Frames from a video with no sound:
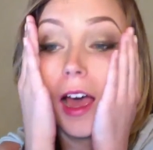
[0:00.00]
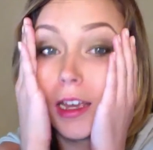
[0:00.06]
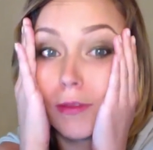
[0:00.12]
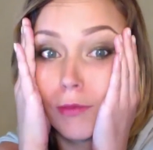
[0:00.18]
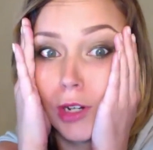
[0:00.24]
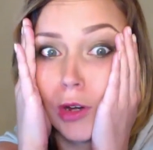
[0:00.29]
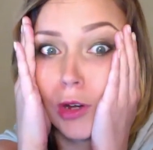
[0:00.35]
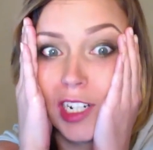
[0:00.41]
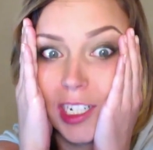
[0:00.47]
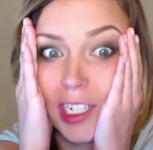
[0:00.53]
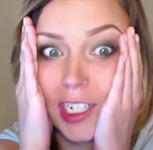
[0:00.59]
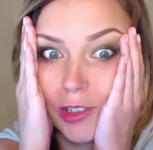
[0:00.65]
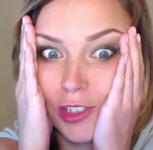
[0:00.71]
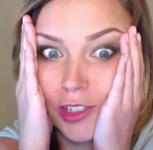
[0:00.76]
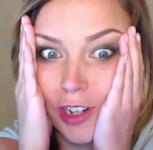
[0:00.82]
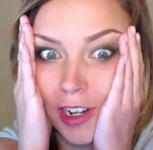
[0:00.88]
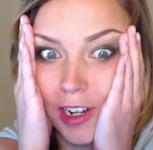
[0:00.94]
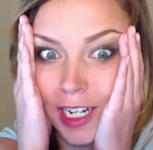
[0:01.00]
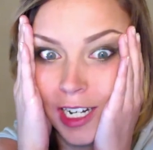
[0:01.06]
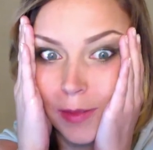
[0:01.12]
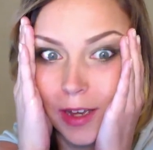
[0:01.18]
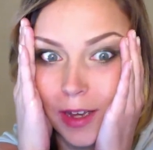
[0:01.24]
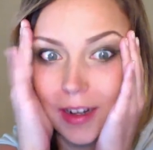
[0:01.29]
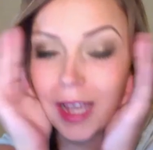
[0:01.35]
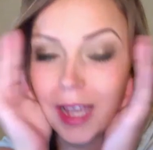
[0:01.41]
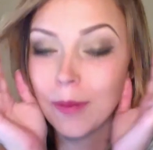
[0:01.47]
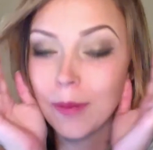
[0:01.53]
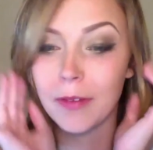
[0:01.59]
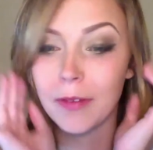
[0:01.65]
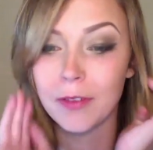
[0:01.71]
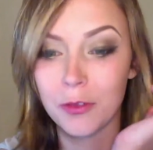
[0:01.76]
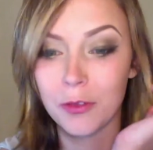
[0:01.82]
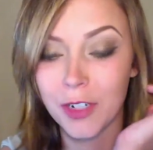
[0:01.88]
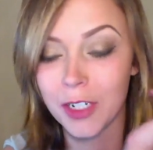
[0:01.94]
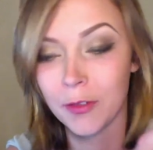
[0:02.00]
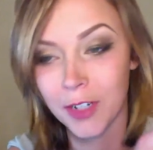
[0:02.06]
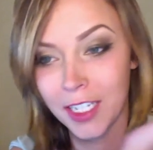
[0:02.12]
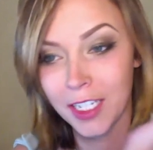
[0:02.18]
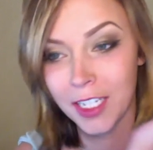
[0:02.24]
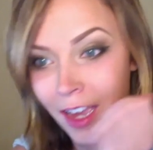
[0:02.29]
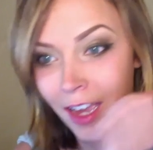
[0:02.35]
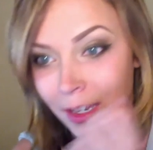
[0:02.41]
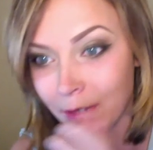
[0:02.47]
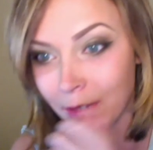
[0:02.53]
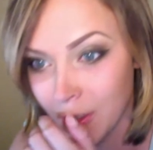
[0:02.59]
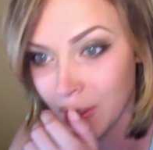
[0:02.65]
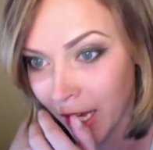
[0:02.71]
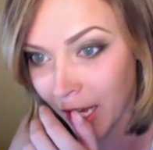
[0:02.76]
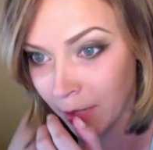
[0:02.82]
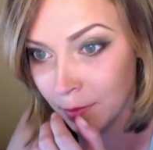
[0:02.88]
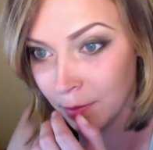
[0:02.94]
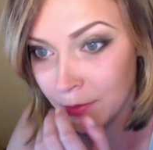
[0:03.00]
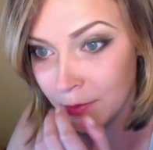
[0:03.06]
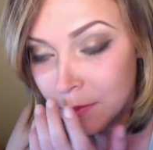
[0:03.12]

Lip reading: no idea what you're talking about. I'm going to have to reread that. Okay.